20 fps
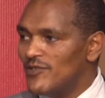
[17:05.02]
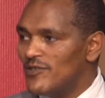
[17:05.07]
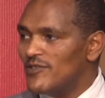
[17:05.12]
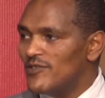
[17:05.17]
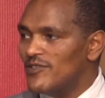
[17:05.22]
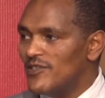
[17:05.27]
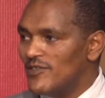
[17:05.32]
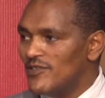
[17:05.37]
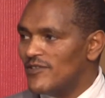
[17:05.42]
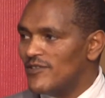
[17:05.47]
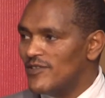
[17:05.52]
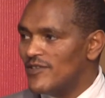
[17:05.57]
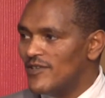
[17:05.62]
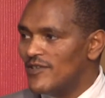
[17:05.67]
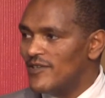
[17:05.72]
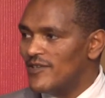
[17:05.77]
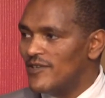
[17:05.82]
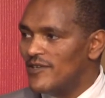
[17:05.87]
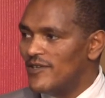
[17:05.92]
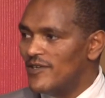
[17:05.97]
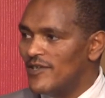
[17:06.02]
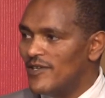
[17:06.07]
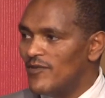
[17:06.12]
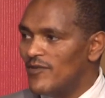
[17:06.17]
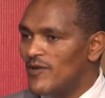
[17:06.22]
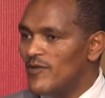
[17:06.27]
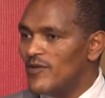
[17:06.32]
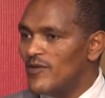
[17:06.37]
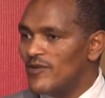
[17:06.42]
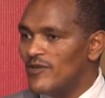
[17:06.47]
used it, and
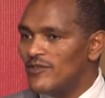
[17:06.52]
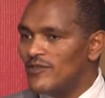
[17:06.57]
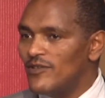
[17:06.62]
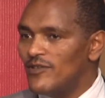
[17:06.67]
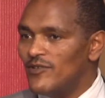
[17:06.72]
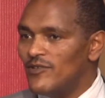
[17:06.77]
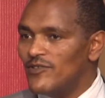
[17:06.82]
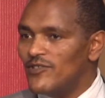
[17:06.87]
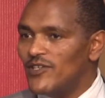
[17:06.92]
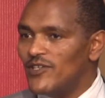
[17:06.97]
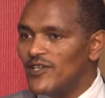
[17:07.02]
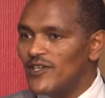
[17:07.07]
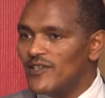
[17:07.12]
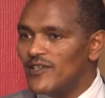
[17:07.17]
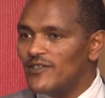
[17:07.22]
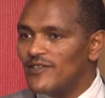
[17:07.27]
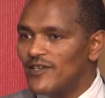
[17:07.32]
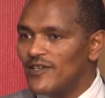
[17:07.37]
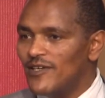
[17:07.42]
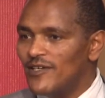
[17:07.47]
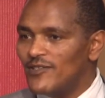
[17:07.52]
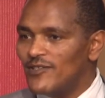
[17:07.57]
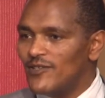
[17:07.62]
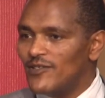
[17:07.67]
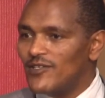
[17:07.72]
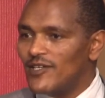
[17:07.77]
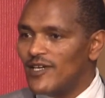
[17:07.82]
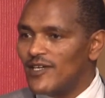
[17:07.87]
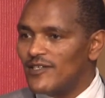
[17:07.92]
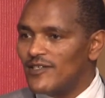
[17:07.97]
we will continue using it. So
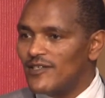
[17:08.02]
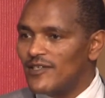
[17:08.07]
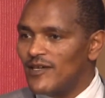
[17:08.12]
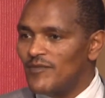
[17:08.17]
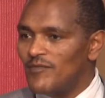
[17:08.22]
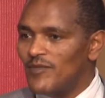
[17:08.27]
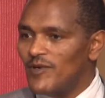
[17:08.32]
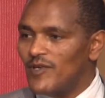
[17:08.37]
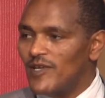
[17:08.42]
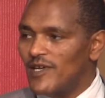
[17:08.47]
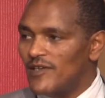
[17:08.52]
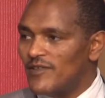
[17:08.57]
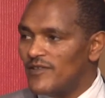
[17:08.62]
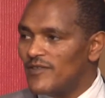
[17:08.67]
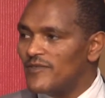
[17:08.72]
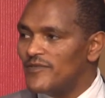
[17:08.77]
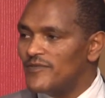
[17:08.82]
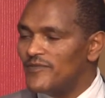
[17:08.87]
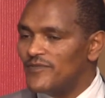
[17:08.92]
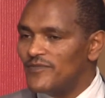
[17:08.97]
trust upon us.